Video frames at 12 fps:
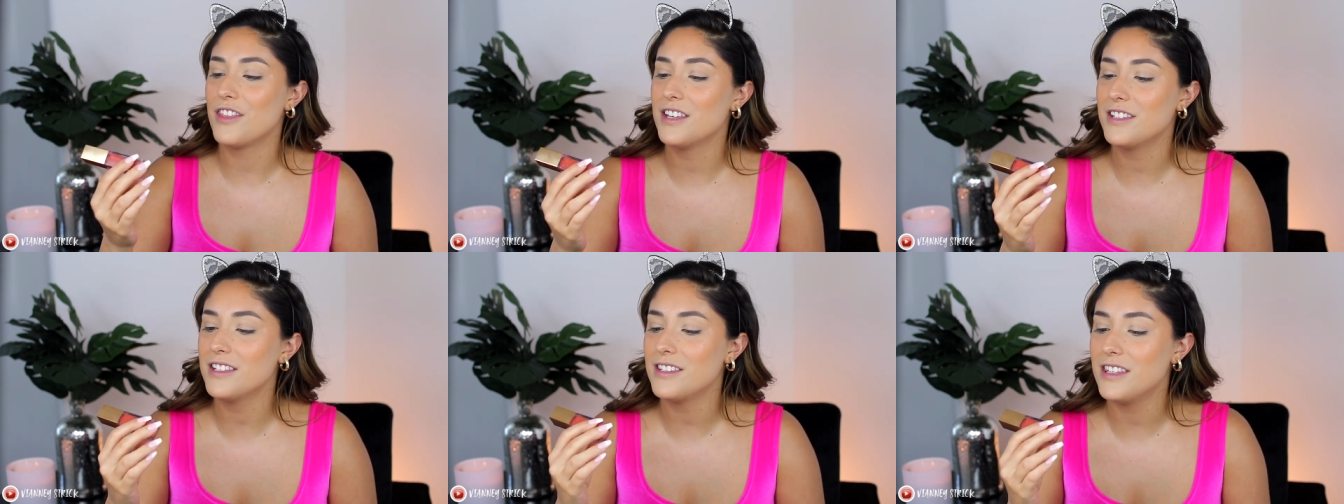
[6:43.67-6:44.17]

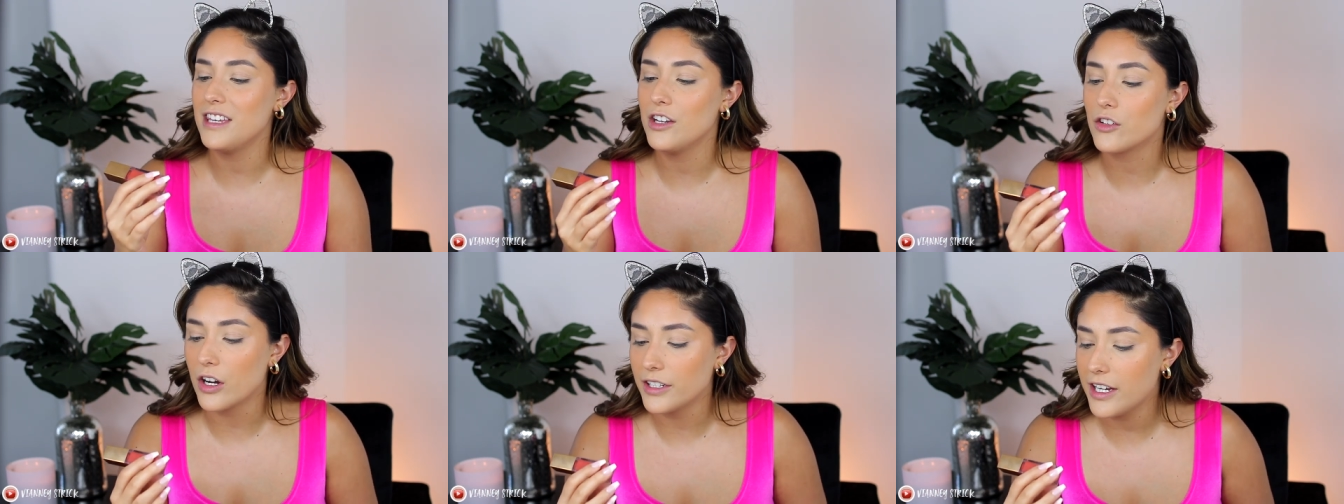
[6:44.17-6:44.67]
This is the
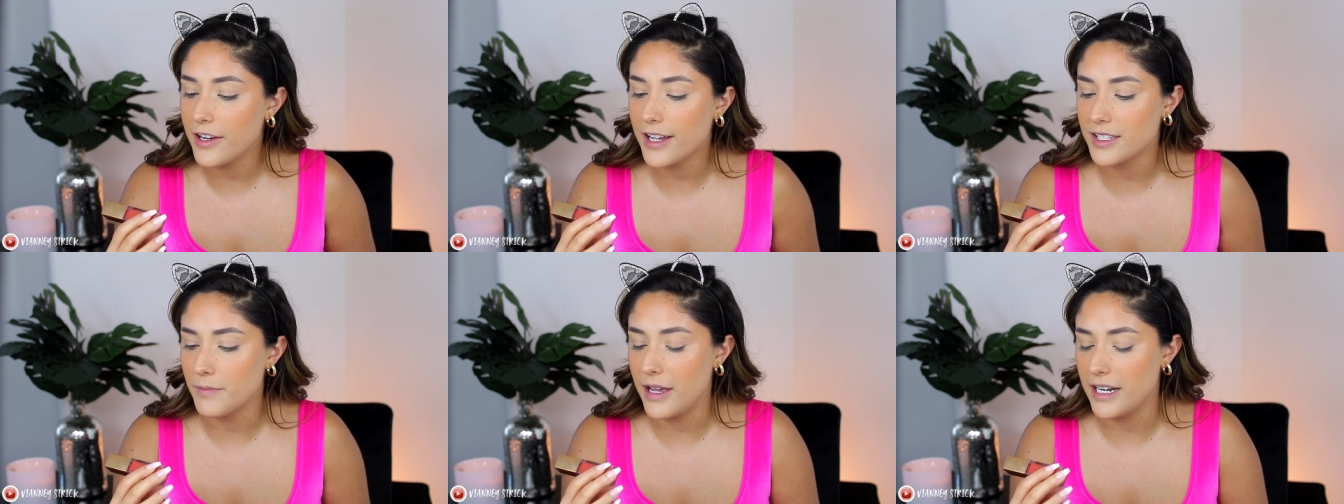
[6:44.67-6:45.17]
Grande
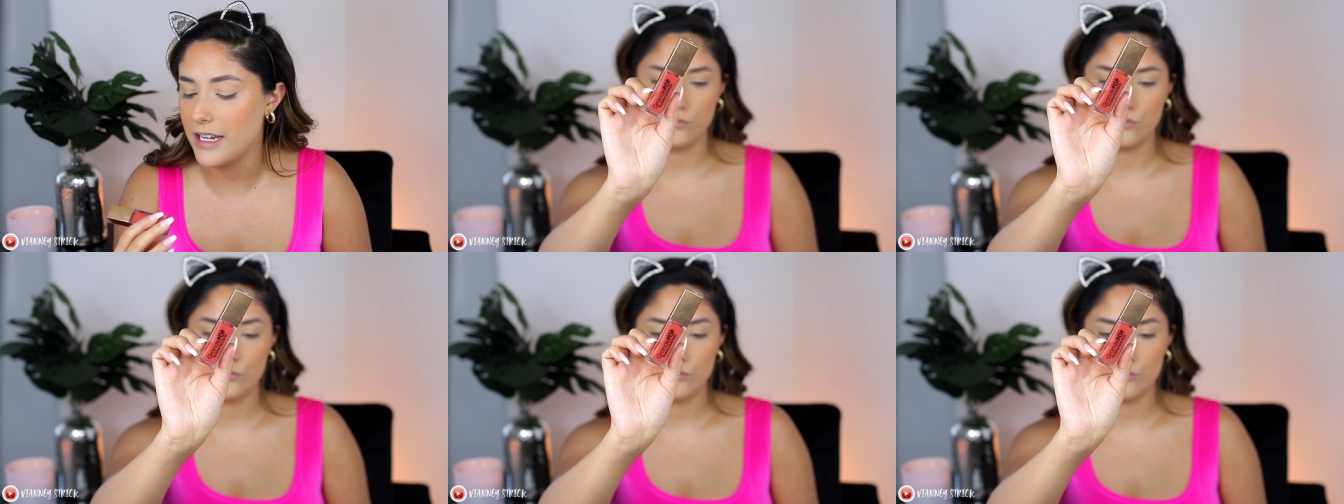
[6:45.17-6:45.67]

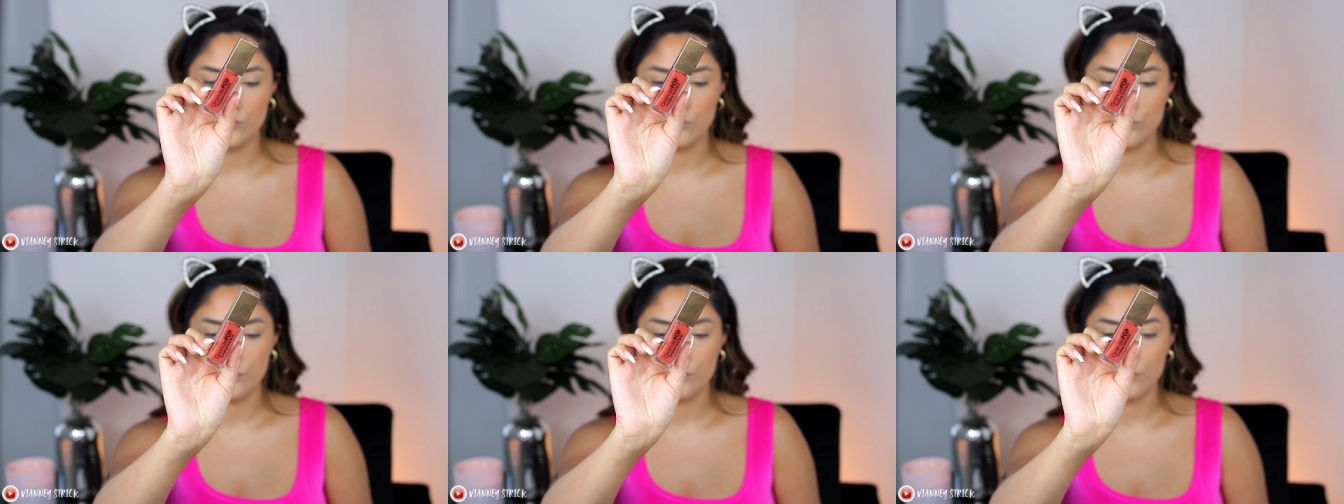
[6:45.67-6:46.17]
Cosmetics
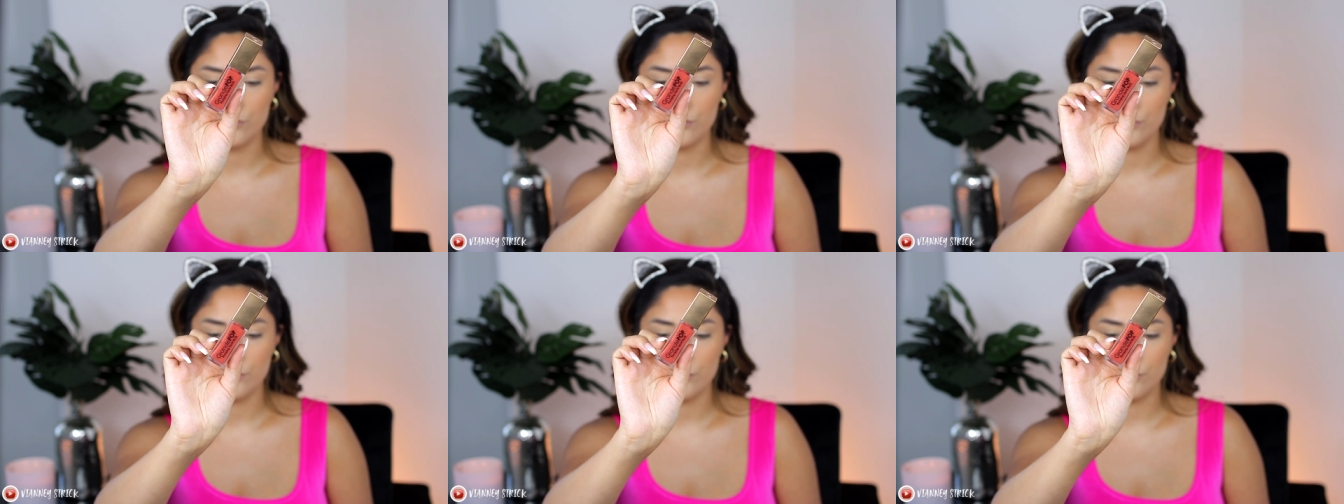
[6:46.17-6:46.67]
Grande
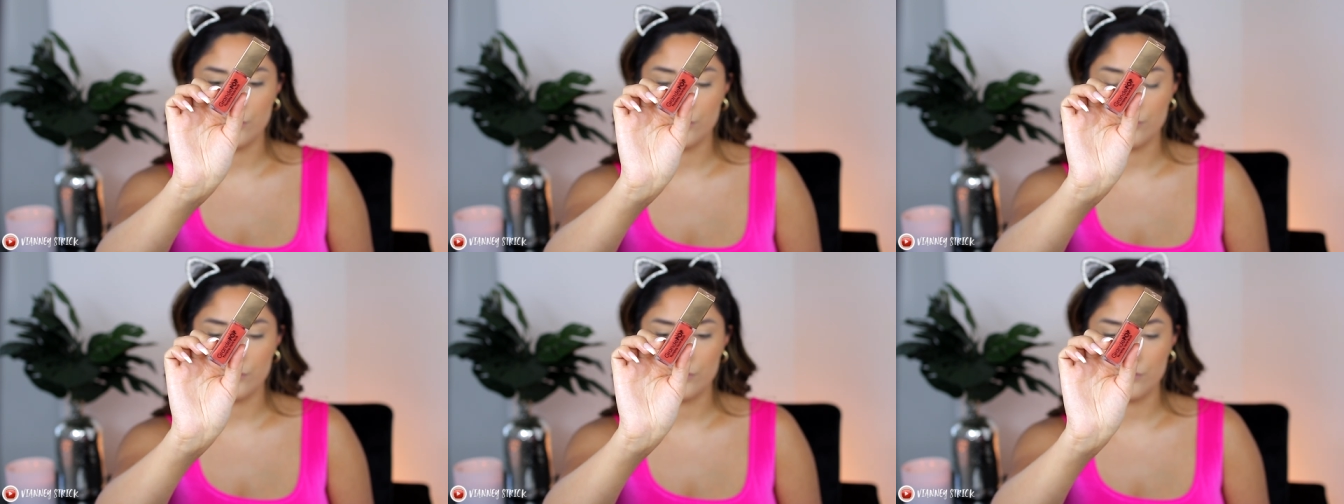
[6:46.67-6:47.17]
Pop Plumping
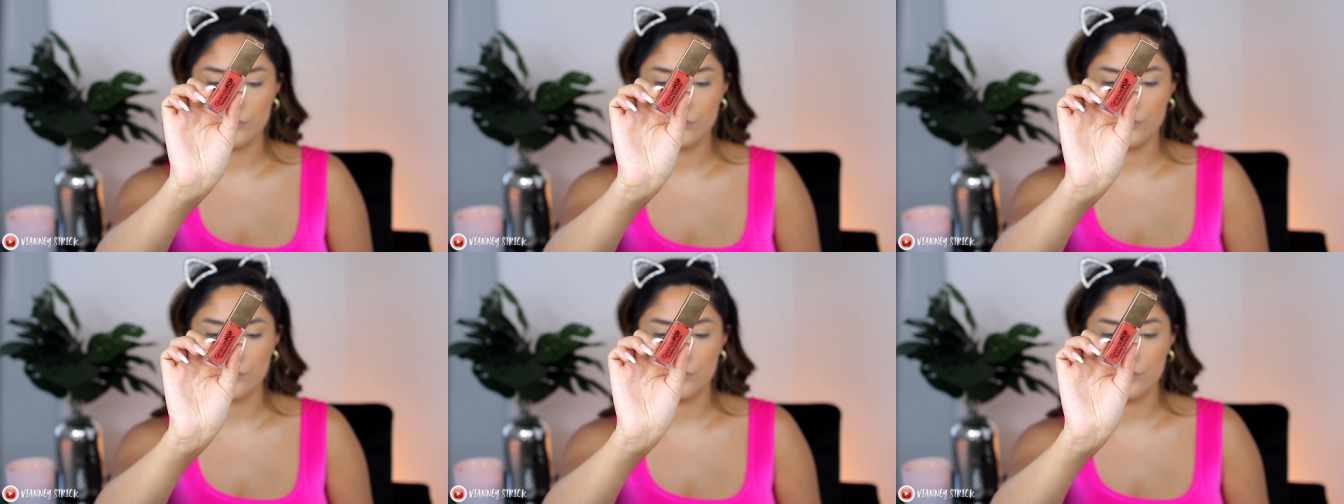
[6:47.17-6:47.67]
Liquid
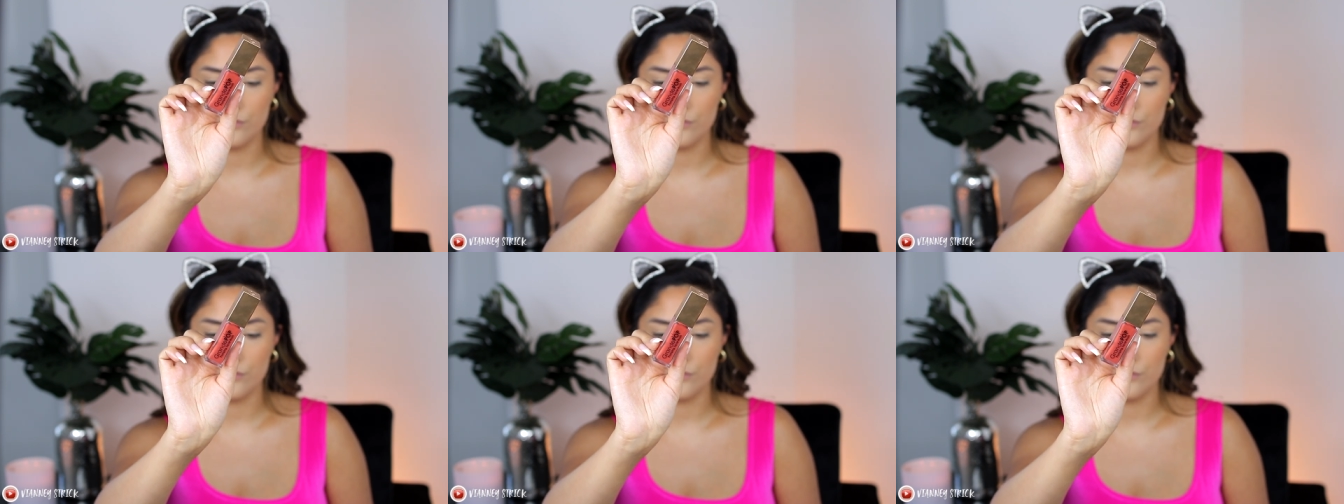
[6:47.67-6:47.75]
Blush,